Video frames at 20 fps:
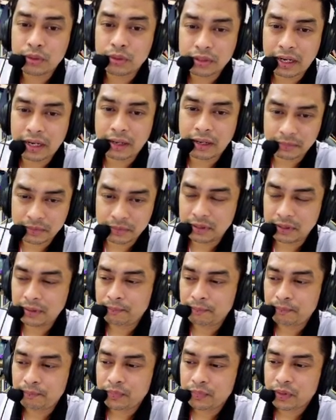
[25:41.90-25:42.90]
more
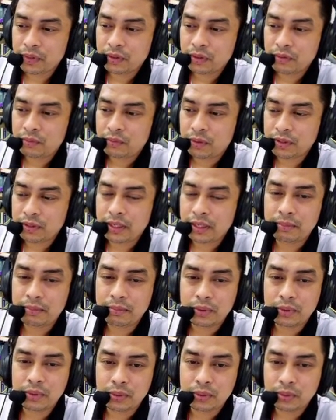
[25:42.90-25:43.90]
times
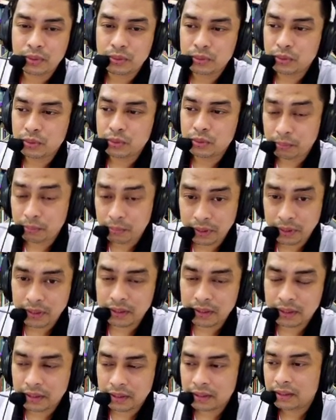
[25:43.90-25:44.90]
for them to
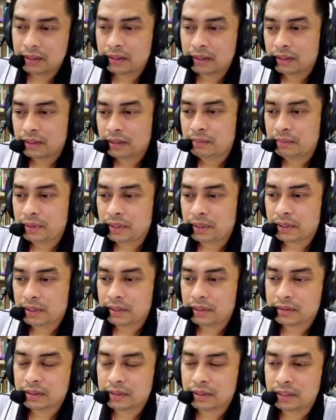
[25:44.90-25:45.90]
appear,
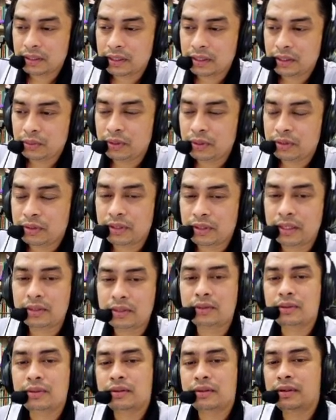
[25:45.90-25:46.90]
because it will
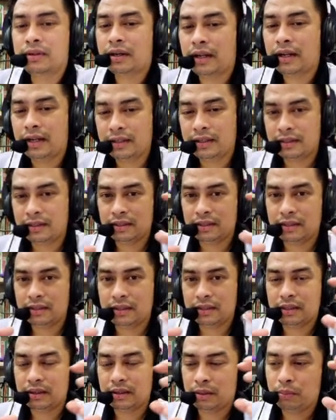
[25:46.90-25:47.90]
try to collect
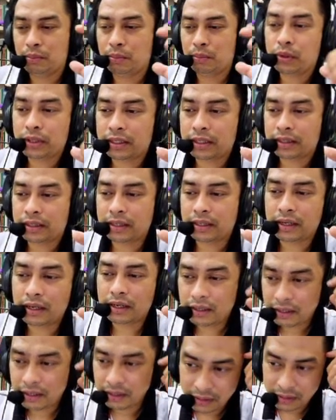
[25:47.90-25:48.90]
more
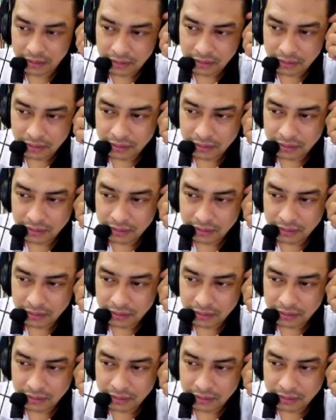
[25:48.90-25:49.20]
data